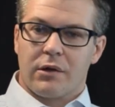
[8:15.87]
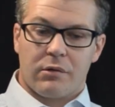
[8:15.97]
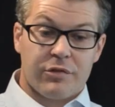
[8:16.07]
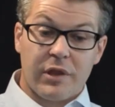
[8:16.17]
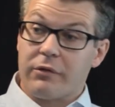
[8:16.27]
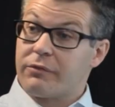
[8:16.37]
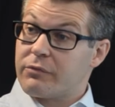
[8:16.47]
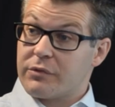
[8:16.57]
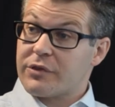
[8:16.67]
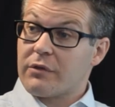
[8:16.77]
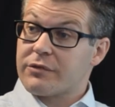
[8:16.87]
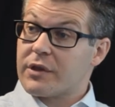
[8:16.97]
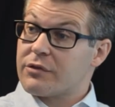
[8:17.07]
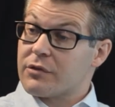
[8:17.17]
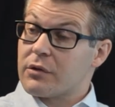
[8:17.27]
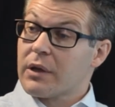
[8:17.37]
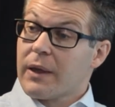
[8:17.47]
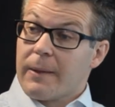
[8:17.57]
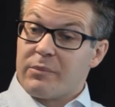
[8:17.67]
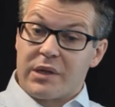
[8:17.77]
or self-censor
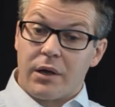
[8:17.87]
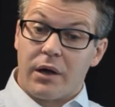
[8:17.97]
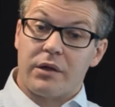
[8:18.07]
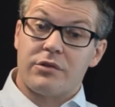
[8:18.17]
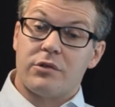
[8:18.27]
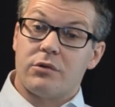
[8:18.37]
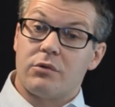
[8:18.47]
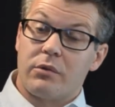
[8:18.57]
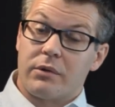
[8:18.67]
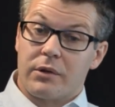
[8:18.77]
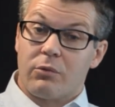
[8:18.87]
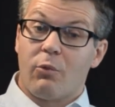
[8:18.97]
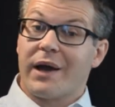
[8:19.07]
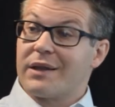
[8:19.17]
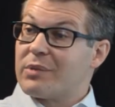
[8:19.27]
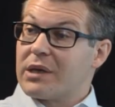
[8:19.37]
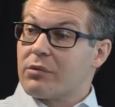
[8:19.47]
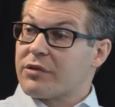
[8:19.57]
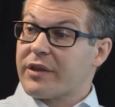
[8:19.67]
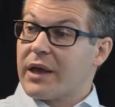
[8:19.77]
because you want to be able
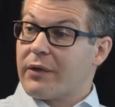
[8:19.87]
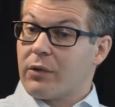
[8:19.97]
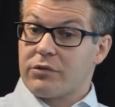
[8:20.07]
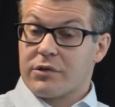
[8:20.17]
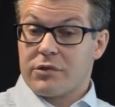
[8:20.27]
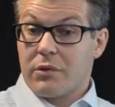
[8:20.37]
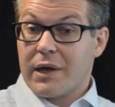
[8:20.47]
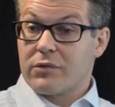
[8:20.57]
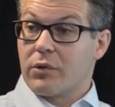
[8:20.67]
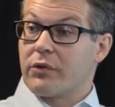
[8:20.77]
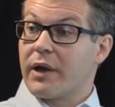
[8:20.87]
to stay on those because you have no other